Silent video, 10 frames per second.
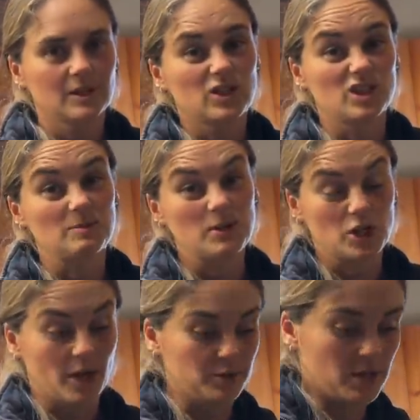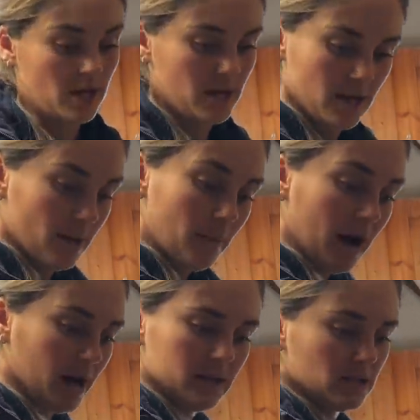she's a bit shouty.
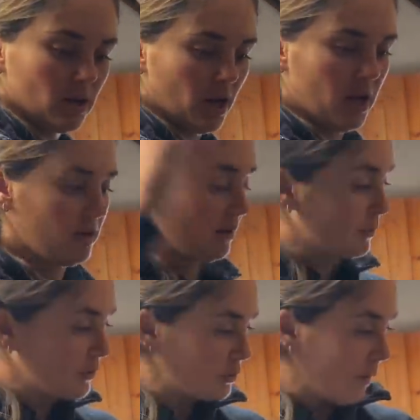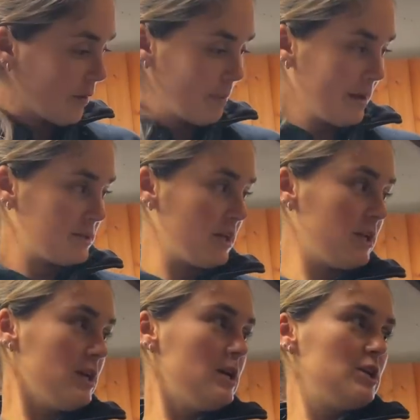But it's okay, I'm not too worried about it.